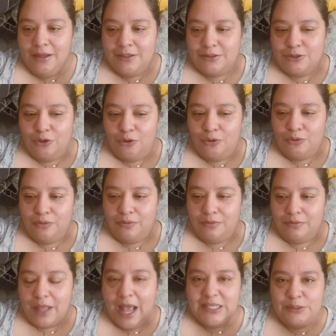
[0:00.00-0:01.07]
So
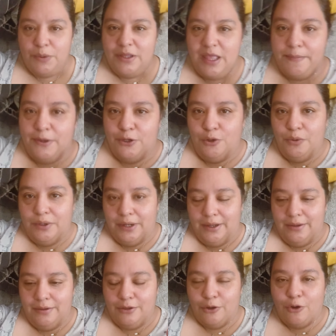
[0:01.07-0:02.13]
that's the way they've been doing it,
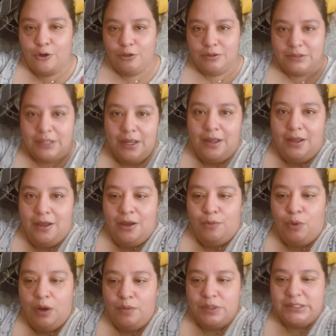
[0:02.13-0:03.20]
the girls.
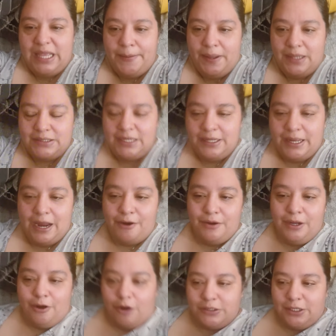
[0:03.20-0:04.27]
One will stay by the sink
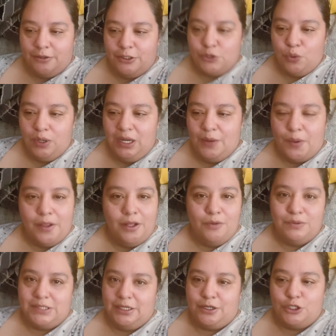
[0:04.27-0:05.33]
area or some of the toilet while the other
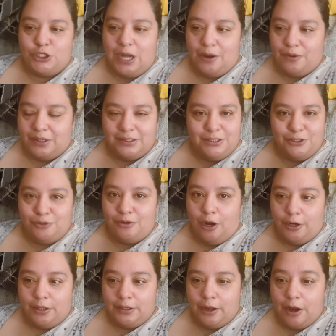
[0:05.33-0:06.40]
one's taking a shower because it's too
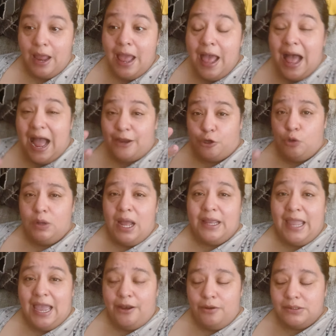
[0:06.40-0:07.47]
dark in there. I do got
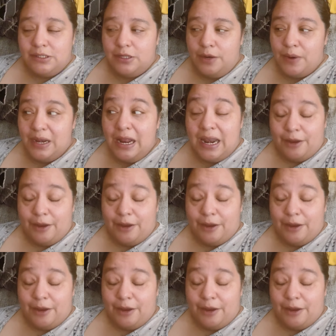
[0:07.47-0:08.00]
candles in there right now.